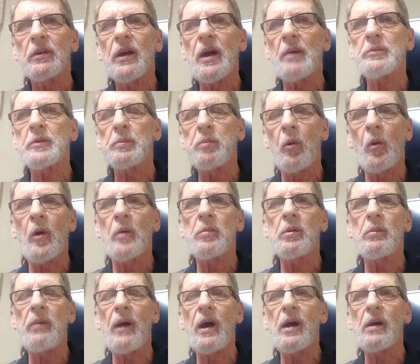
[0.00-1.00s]
I'm
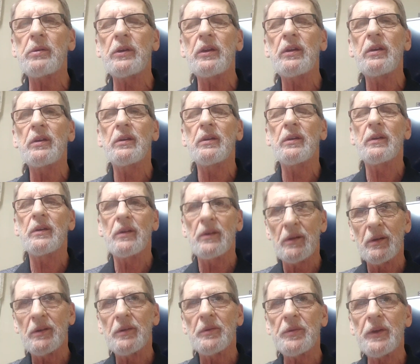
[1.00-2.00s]
Deplorable Bobby.
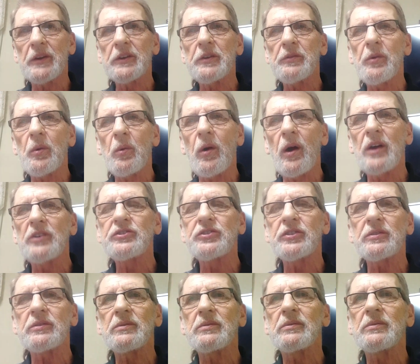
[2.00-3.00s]
Thank you for watching.